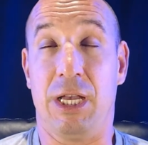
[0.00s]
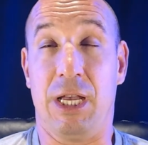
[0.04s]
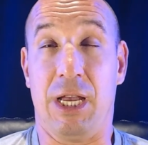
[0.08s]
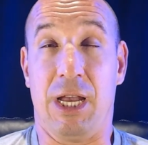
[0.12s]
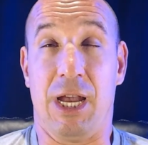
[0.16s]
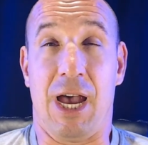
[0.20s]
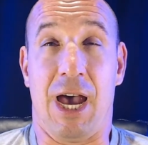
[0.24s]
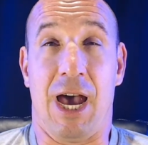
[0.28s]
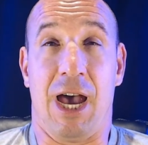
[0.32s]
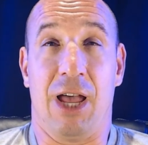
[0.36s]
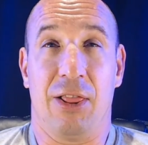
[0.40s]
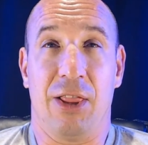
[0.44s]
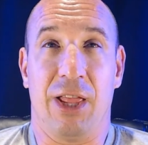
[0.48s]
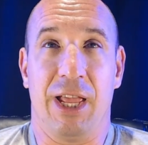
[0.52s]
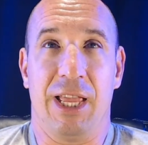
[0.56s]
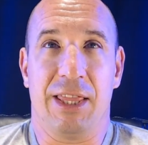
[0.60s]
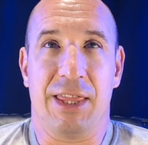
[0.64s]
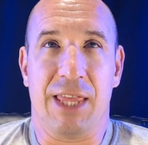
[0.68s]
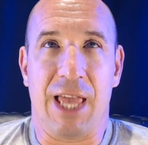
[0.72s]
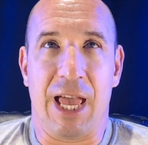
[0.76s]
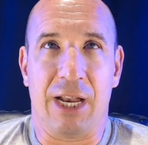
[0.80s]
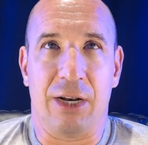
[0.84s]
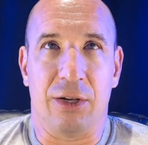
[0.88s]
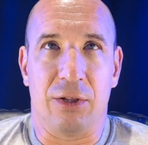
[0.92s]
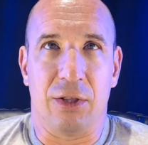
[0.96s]
I like
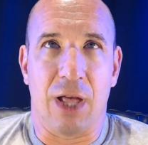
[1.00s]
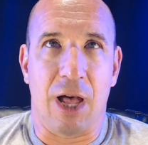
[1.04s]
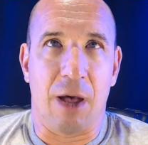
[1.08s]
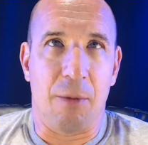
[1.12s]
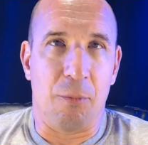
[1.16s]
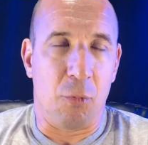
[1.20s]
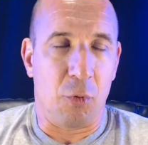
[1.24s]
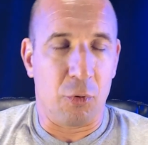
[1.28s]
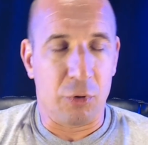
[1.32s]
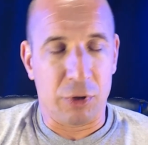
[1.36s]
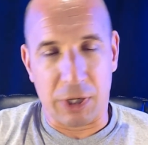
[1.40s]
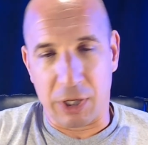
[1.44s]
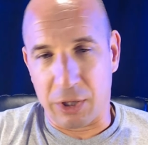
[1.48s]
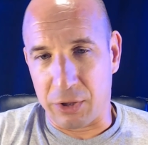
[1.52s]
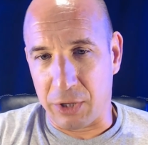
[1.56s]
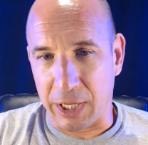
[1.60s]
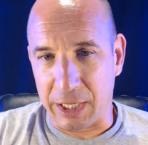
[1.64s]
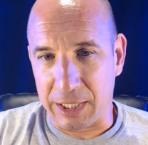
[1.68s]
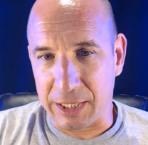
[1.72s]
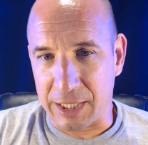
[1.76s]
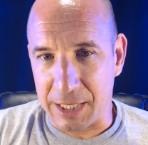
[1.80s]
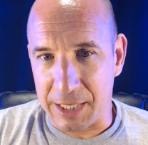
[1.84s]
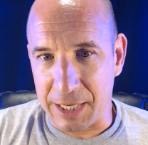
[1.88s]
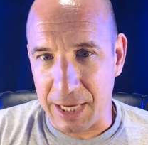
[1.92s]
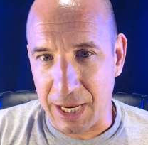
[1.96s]
that a lot more. And I
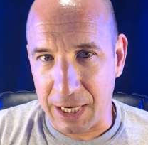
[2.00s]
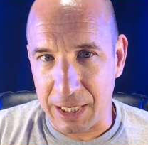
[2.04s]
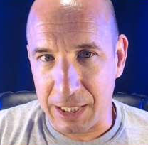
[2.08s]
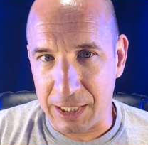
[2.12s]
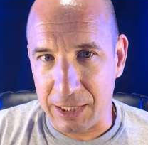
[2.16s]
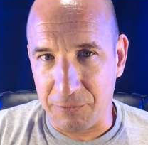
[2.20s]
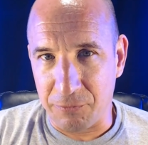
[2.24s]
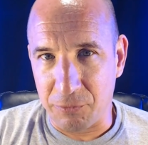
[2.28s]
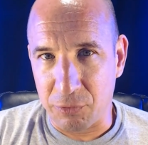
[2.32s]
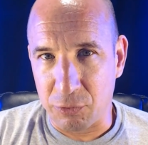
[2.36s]
like the negative